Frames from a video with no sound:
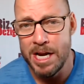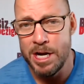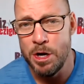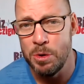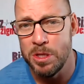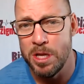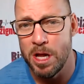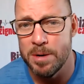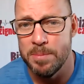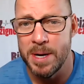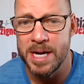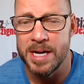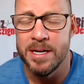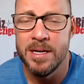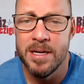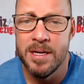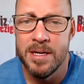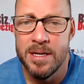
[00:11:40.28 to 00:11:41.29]
I know a lot of
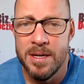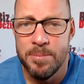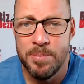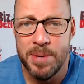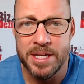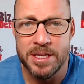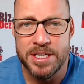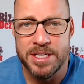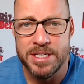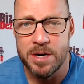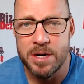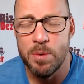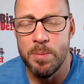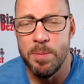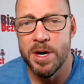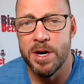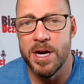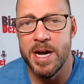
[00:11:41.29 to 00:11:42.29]
my paintless
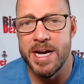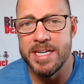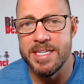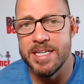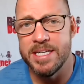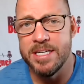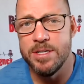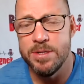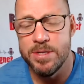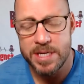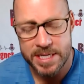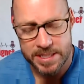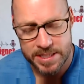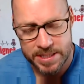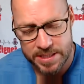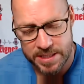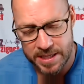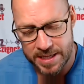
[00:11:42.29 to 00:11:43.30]
dent repair guys, they do
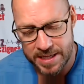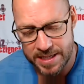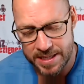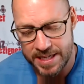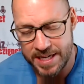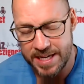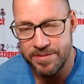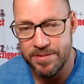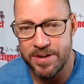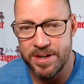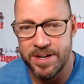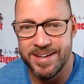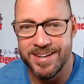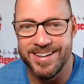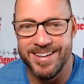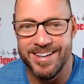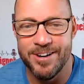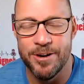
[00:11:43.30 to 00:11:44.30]
this. They give
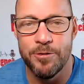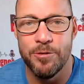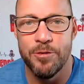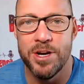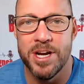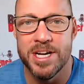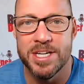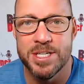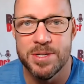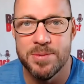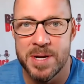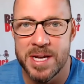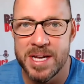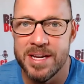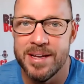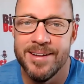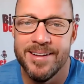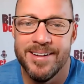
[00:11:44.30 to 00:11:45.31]
a free
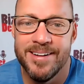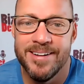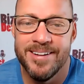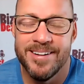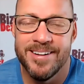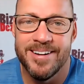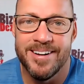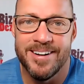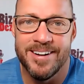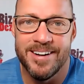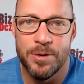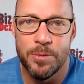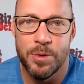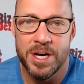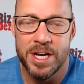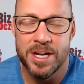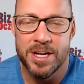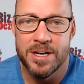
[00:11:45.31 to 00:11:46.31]
estimate
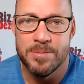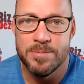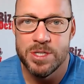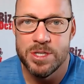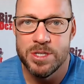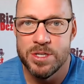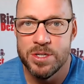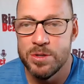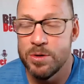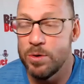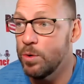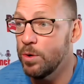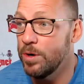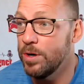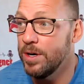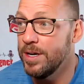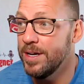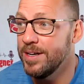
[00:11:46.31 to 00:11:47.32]
when it comes to,
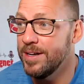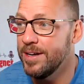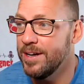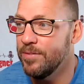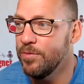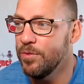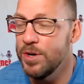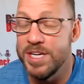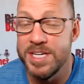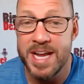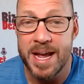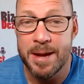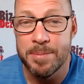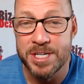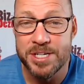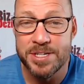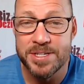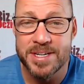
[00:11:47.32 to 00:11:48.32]
or a free
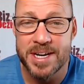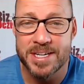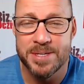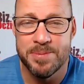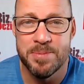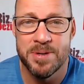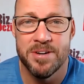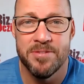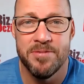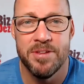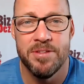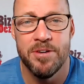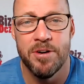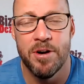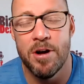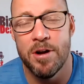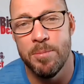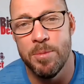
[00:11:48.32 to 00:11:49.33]
damage assessment if in
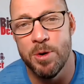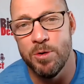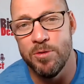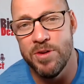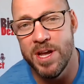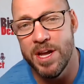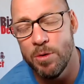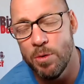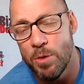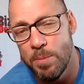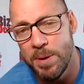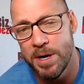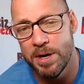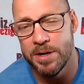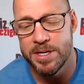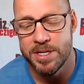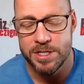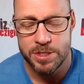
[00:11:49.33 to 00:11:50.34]
their automotive hail
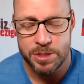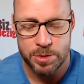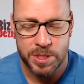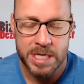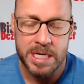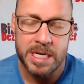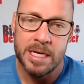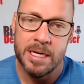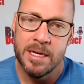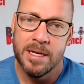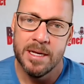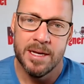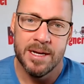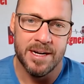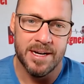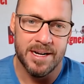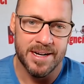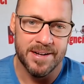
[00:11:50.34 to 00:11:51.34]
repair industry.
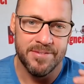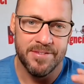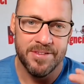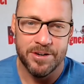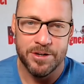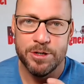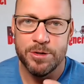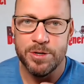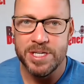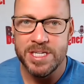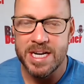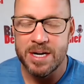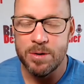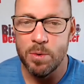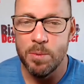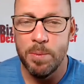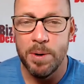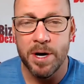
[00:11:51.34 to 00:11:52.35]
If they're doing
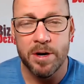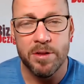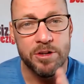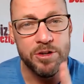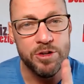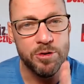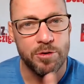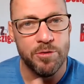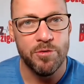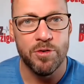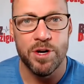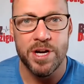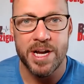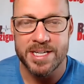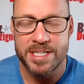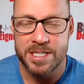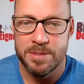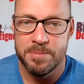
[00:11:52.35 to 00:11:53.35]
dent repair, they'll do a
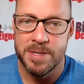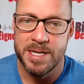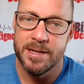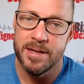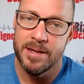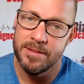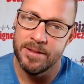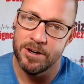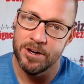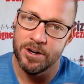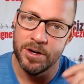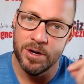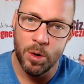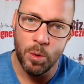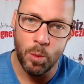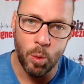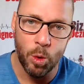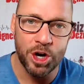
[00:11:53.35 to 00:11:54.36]
free estimate, and
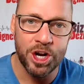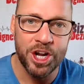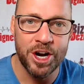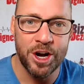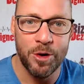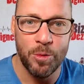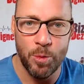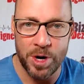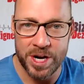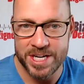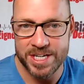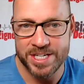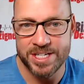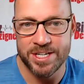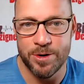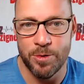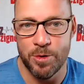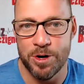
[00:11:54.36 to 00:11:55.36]
they're working on
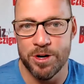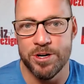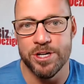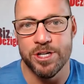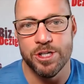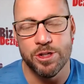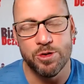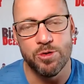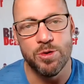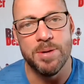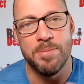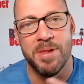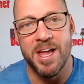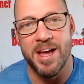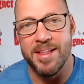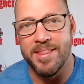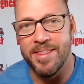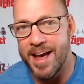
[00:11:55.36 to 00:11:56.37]
ways in order to
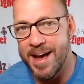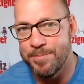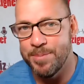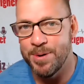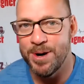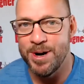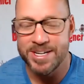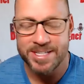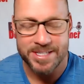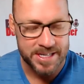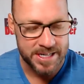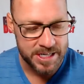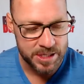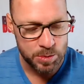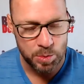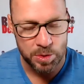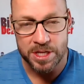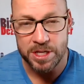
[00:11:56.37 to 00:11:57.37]
streamline that
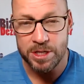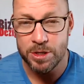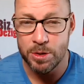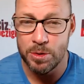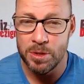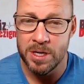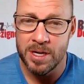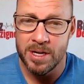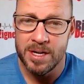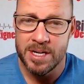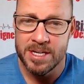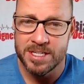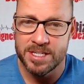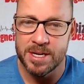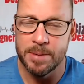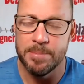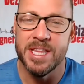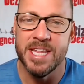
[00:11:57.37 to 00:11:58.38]
process, where they do
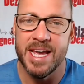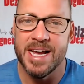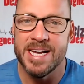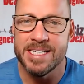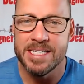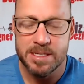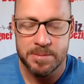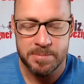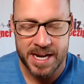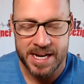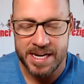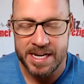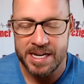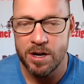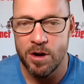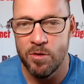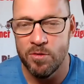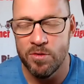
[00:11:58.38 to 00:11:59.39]
some of the
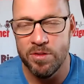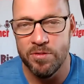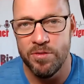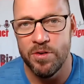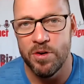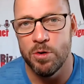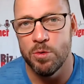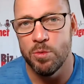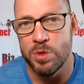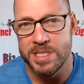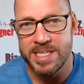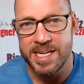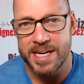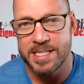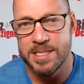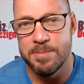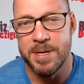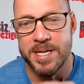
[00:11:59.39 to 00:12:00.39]
estimating over the phone with
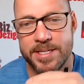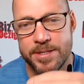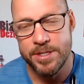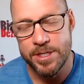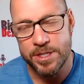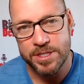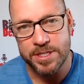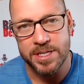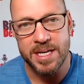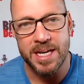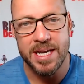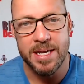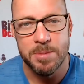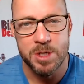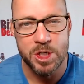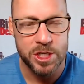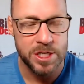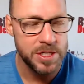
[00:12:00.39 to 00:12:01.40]
text messages and
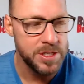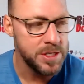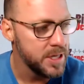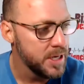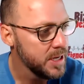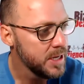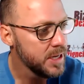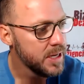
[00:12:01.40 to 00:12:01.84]
images.